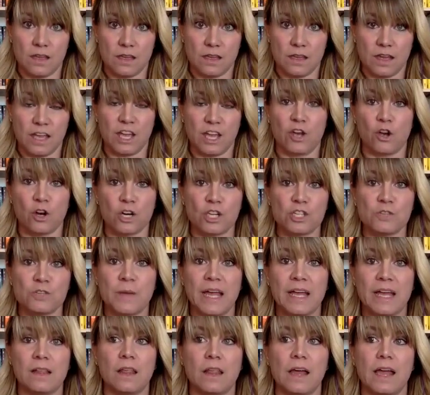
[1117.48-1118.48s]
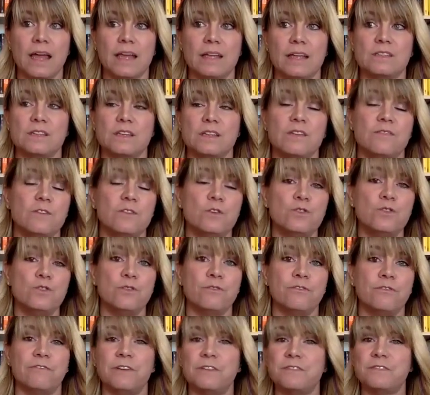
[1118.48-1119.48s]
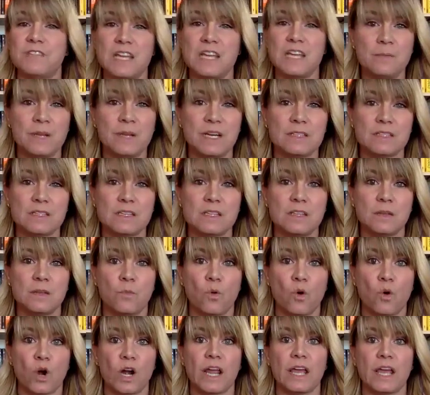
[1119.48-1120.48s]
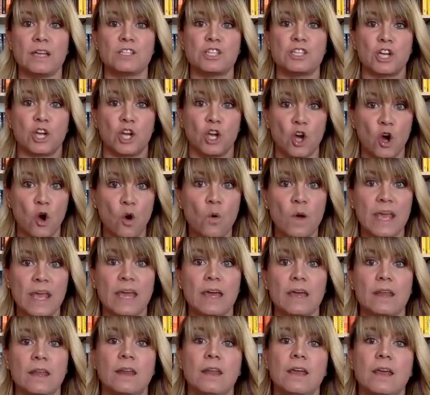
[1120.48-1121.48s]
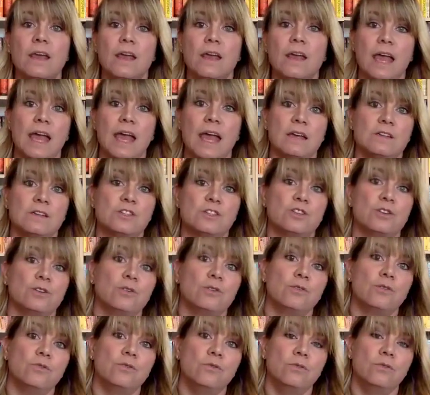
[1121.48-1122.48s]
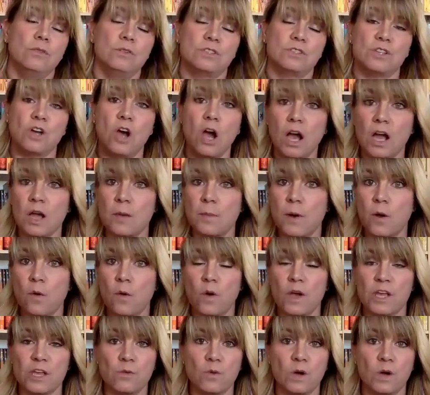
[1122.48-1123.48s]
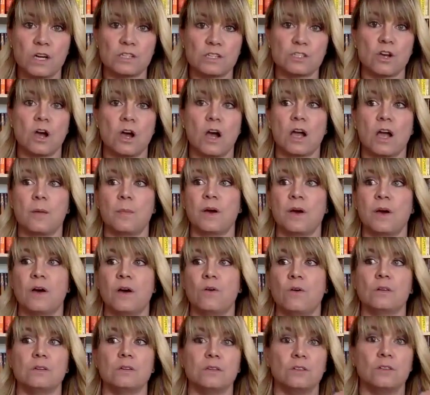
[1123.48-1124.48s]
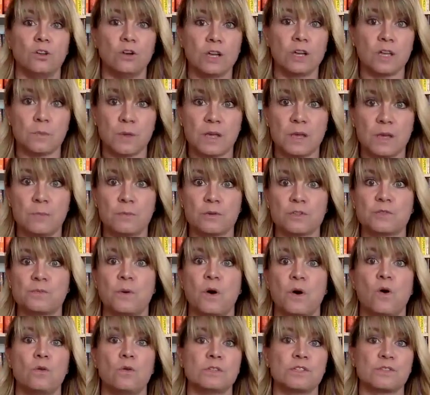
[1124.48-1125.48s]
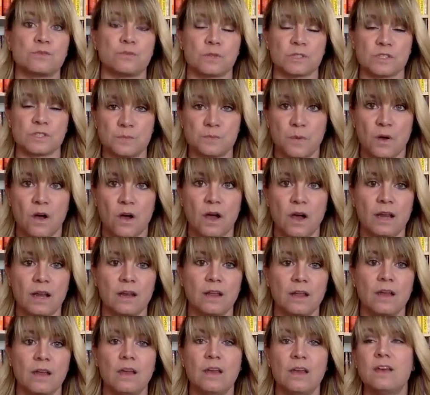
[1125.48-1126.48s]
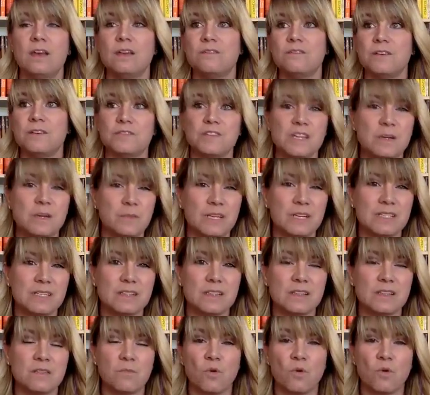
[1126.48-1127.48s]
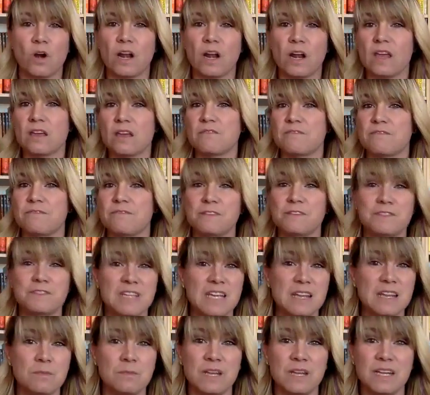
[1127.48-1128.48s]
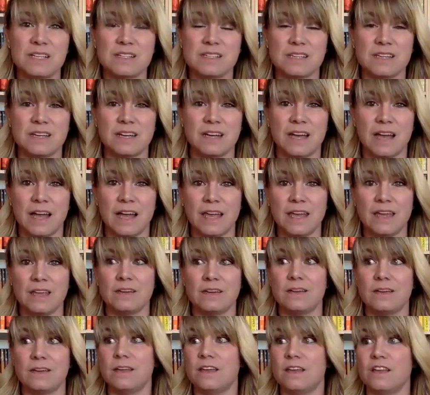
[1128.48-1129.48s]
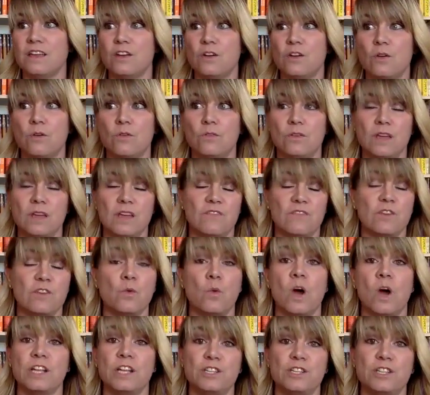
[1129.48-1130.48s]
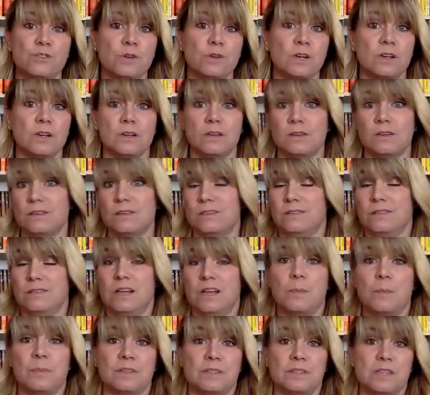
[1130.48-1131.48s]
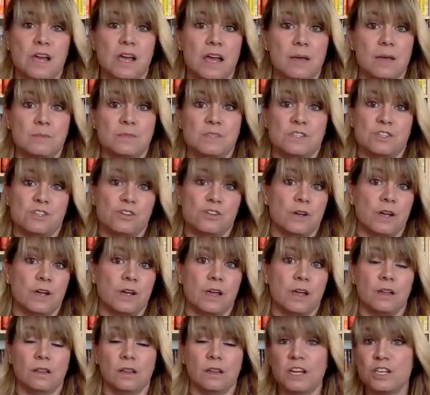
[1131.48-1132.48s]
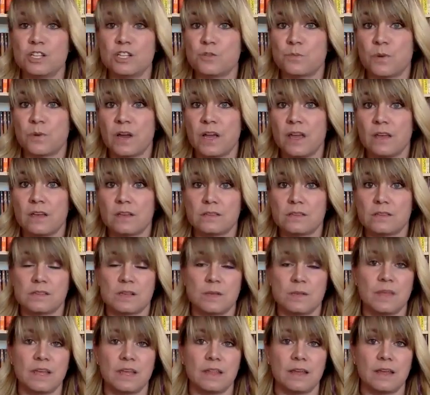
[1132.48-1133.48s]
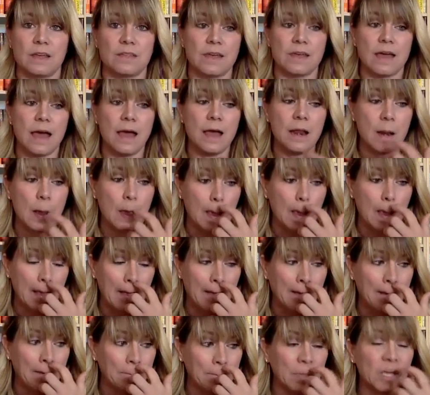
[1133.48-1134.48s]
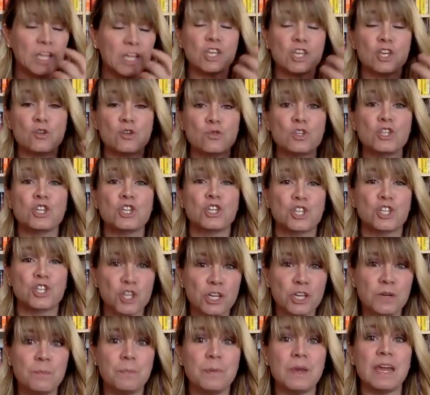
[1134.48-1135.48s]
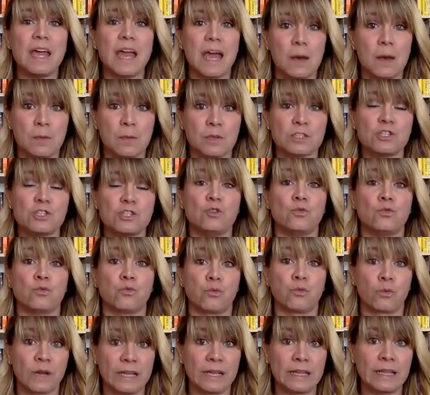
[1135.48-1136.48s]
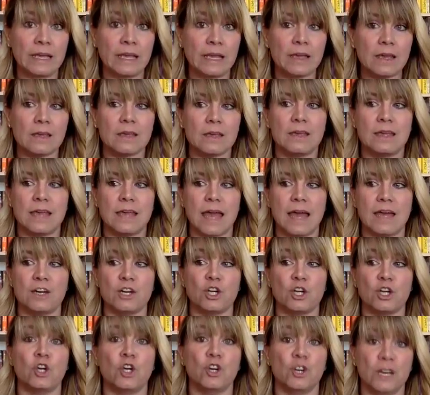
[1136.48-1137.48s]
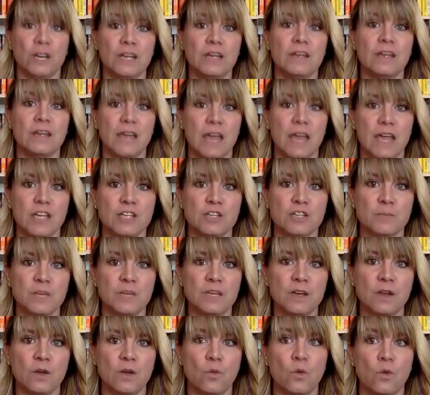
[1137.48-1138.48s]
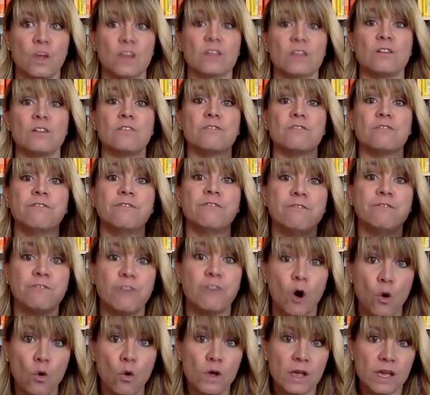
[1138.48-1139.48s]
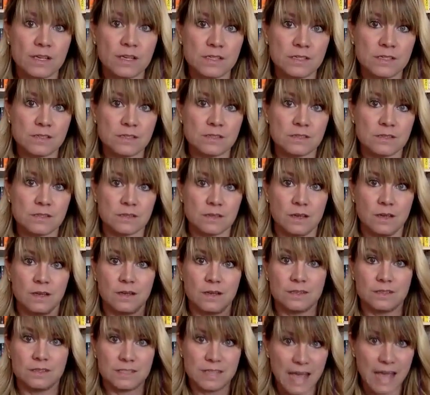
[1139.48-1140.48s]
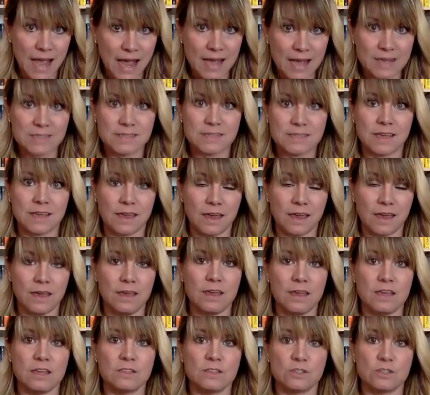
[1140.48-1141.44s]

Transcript: encourage my clients, if you do 15 minutes in the morning to go in and to talk about what you want to talk about, look at people's posts, respond, 15 minutes in the morning, 15 minutes at night, if you want to do it a couple of times during a lunch break, something like that. But you should be able to really get good engagement with focused tasking in